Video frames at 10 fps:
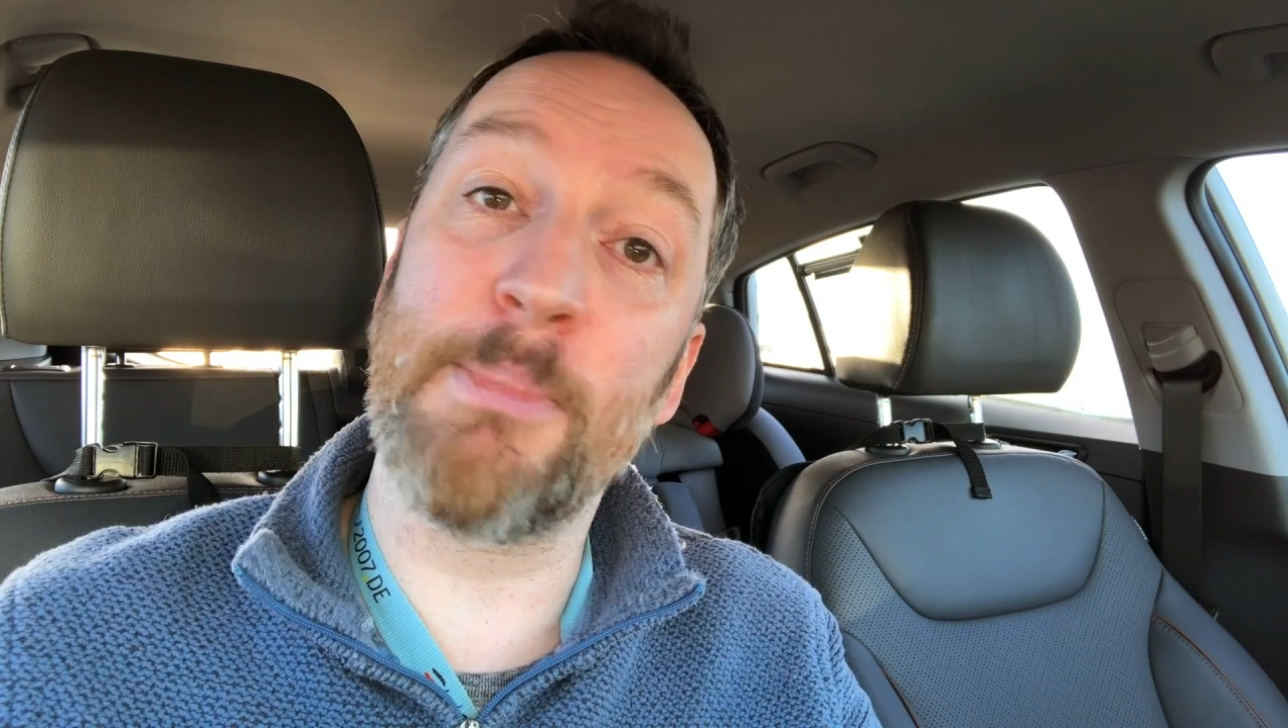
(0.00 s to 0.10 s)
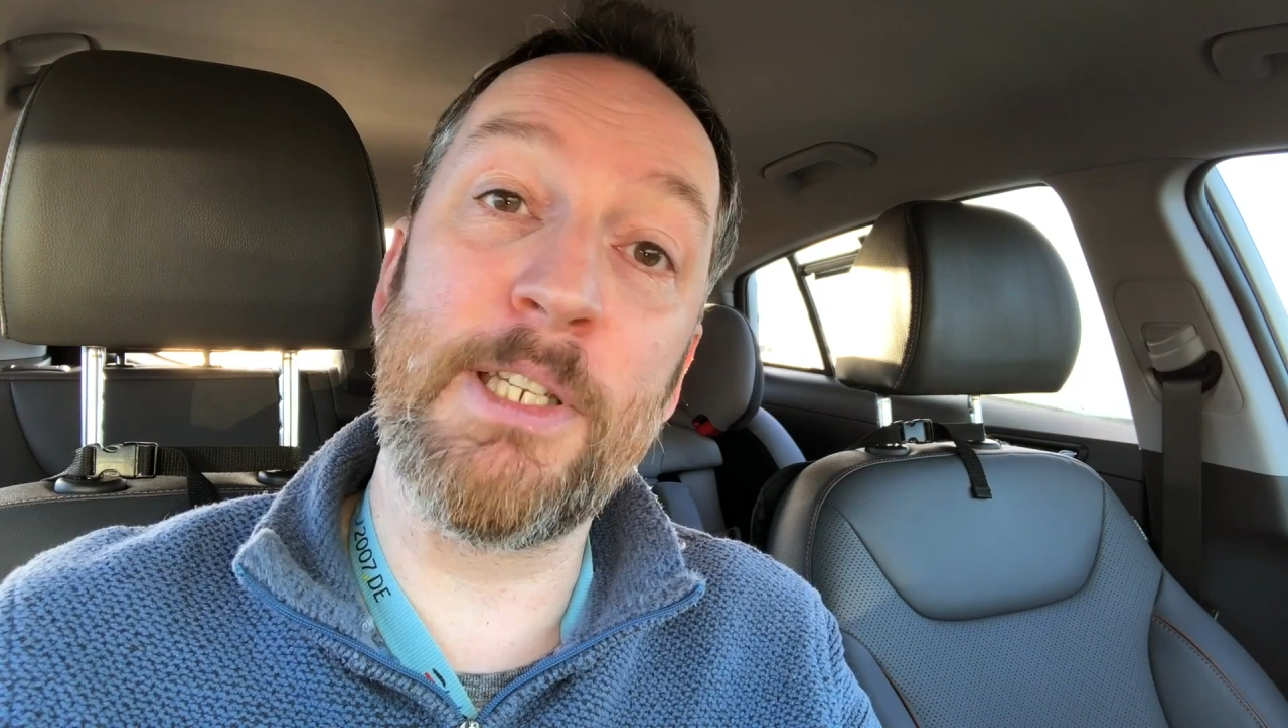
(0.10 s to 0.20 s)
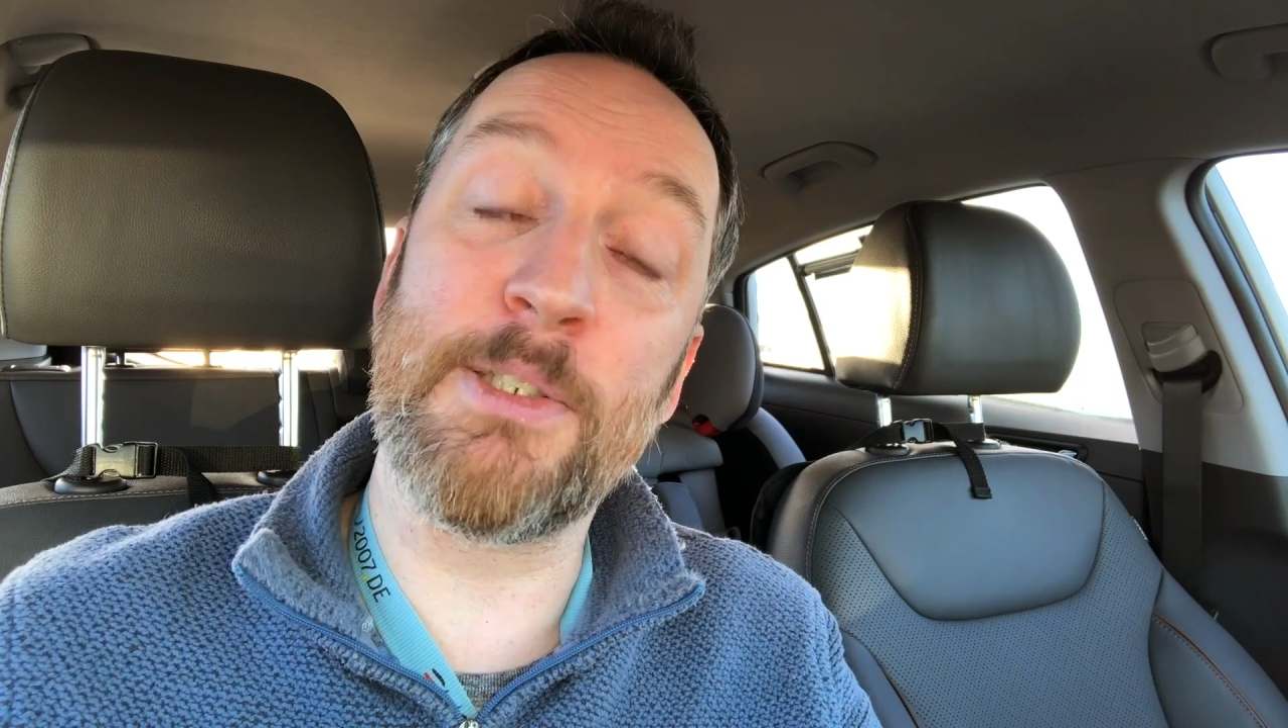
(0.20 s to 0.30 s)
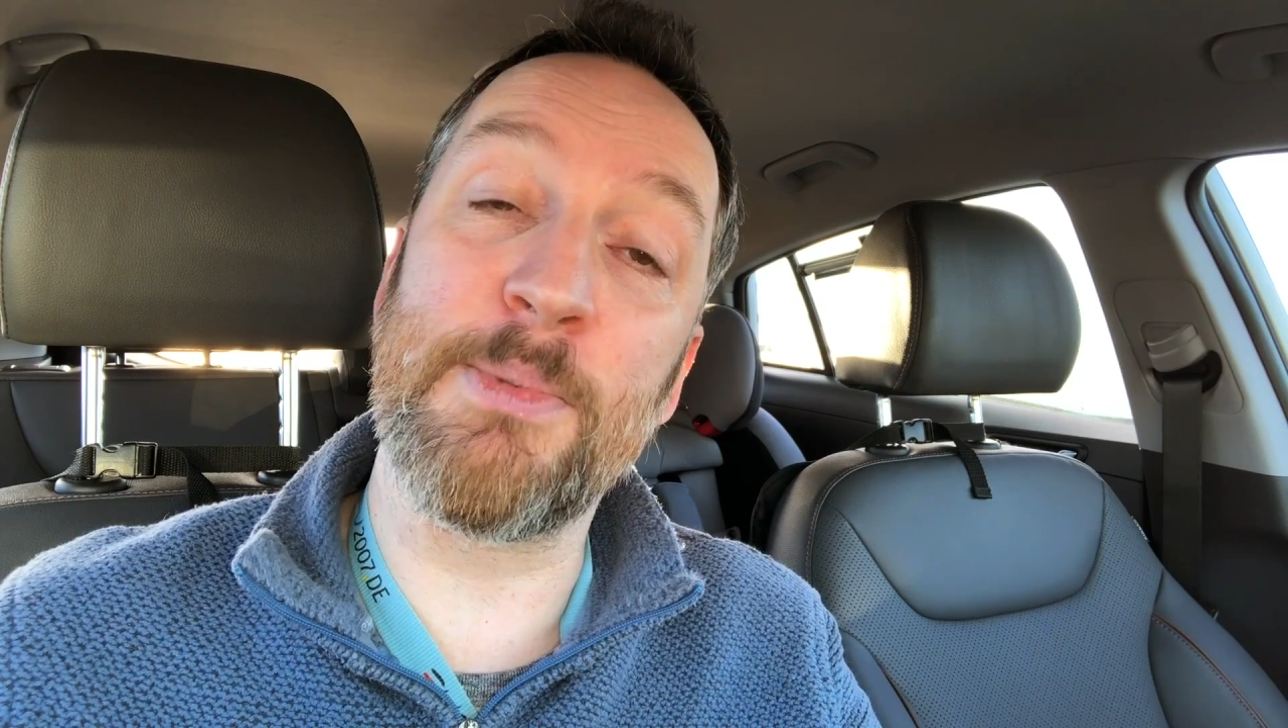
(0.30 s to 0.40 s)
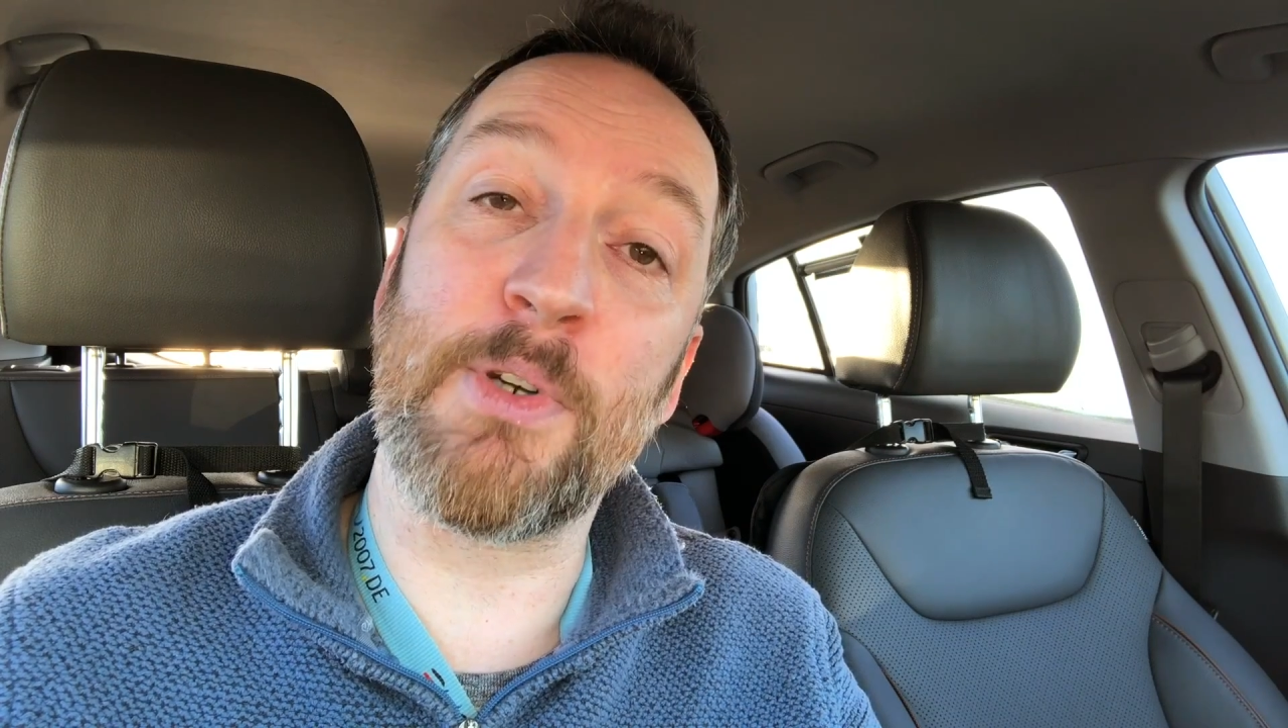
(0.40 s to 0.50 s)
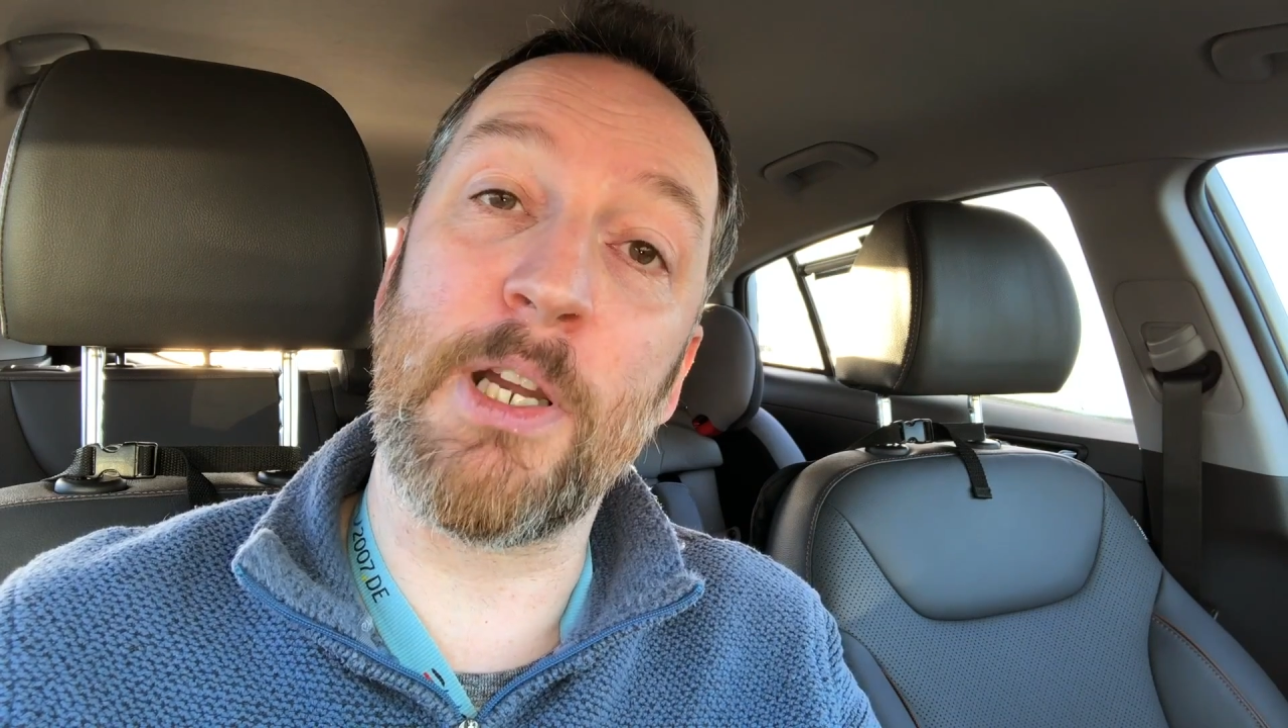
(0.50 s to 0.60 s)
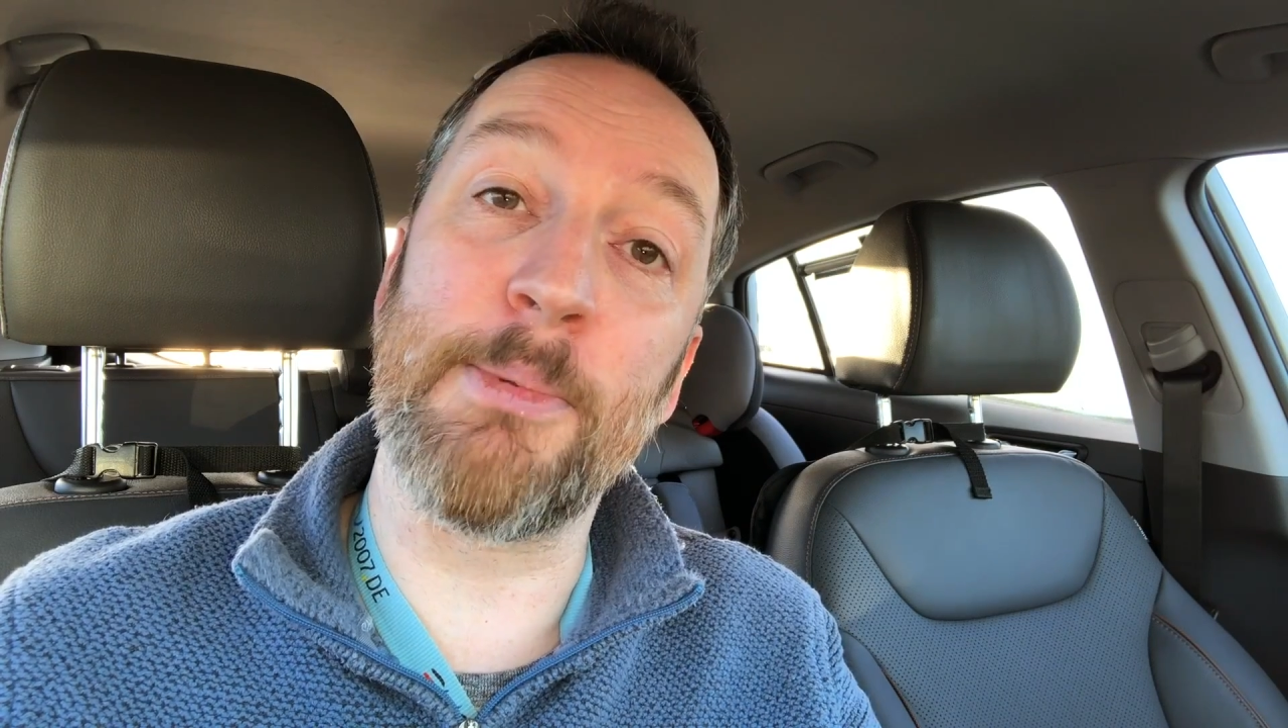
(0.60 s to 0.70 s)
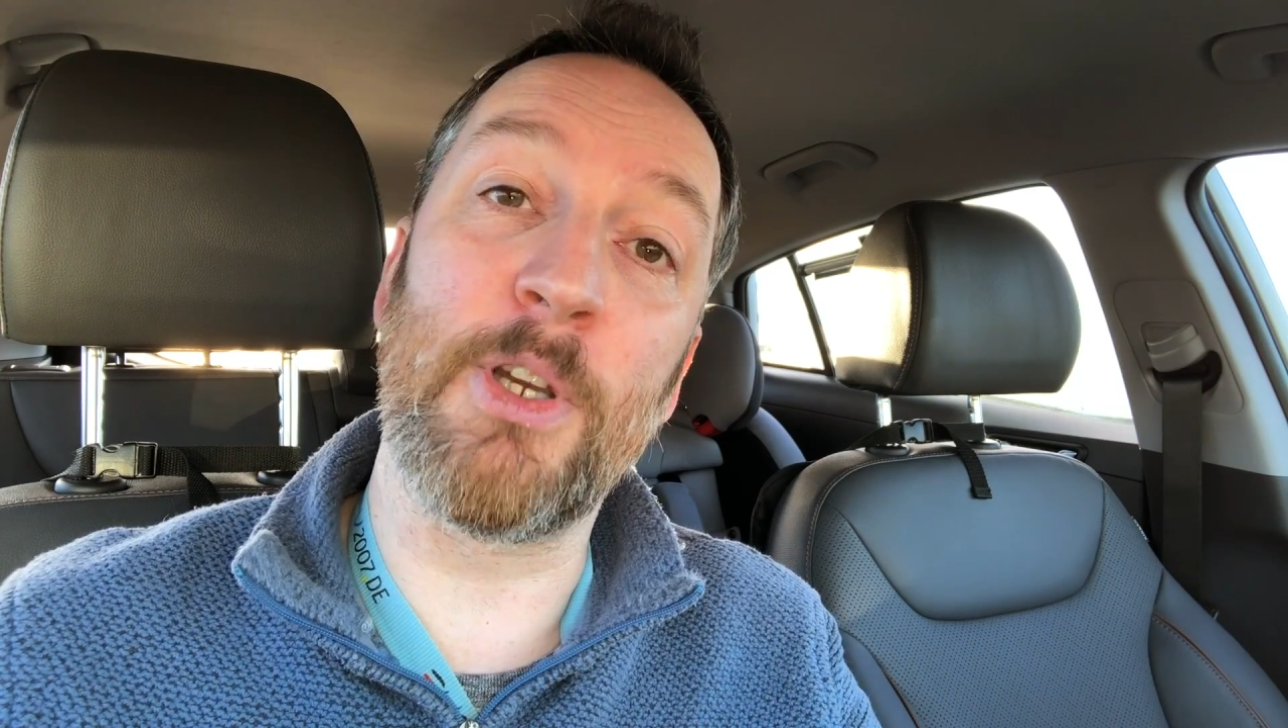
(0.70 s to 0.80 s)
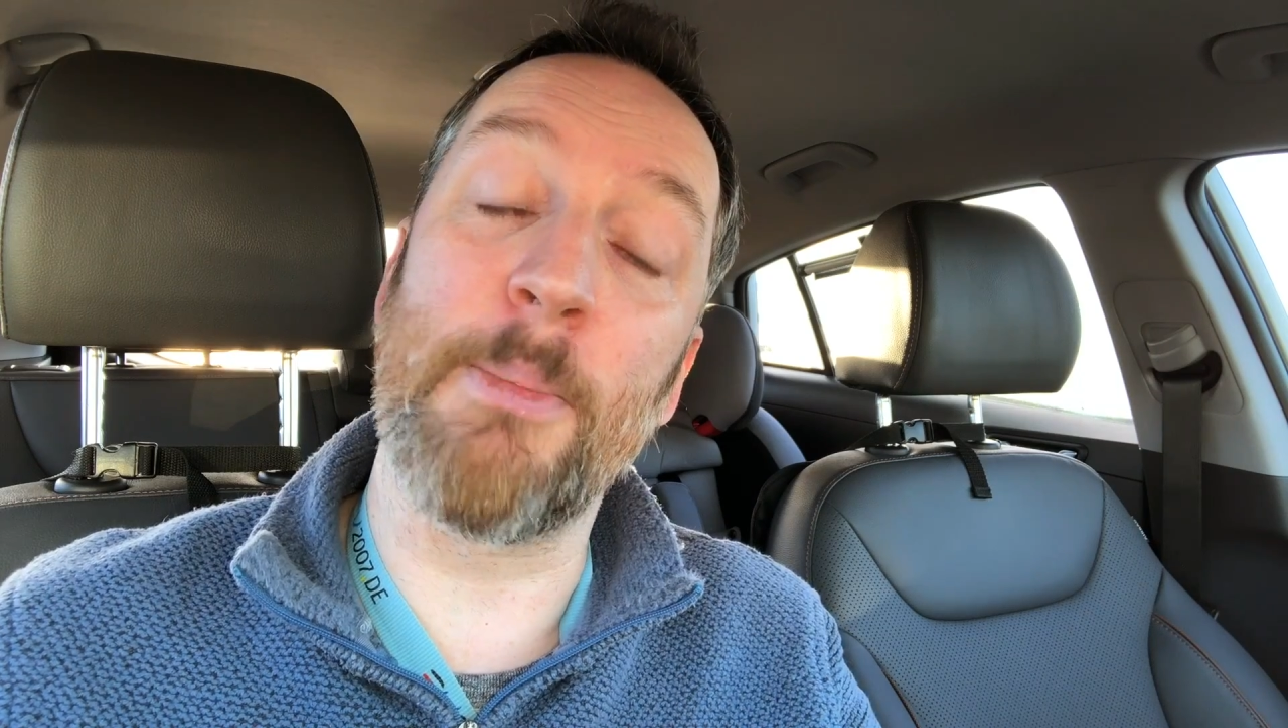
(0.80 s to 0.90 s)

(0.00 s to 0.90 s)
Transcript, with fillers: Please subscribe and